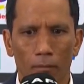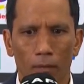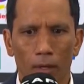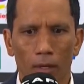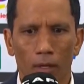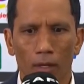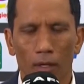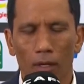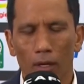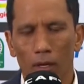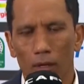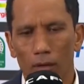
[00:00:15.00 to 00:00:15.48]

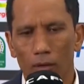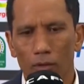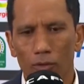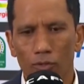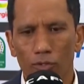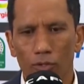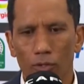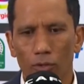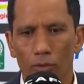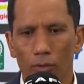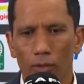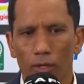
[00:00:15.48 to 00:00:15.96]
yeah,
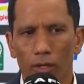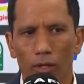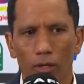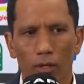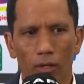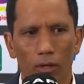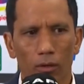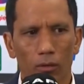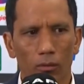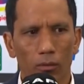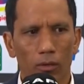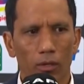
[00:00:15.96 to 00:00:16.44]
also with
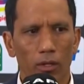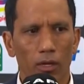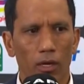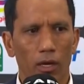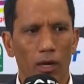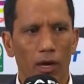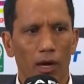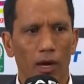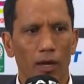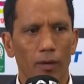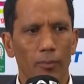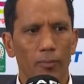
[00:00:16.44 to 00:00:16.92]

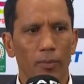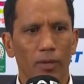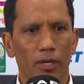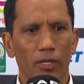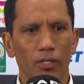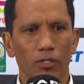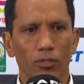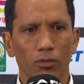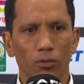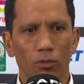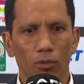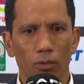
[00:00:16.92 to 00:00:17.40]
their high
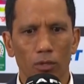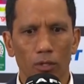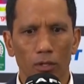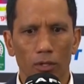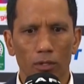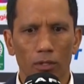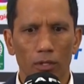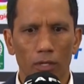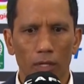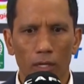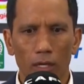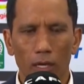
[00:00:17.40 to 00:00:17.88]
press, we were
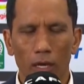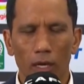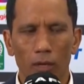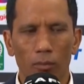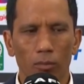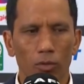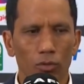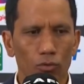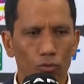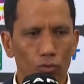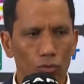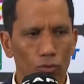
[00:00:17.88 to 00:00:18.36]
not really
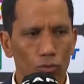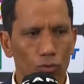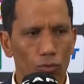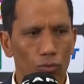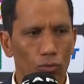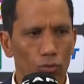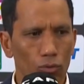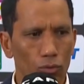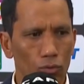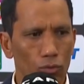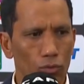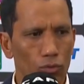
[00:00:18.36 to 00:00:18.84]
able
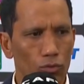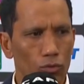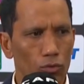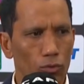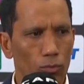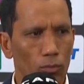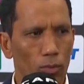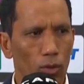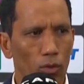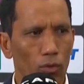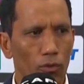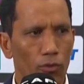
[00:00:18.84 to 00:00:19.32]

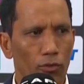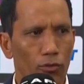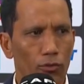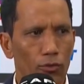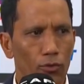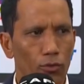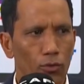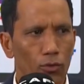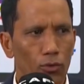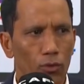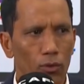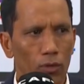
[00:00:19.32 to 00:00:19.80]
to bowl
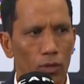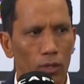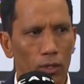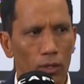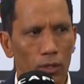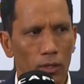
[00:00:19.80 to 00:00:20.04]
through.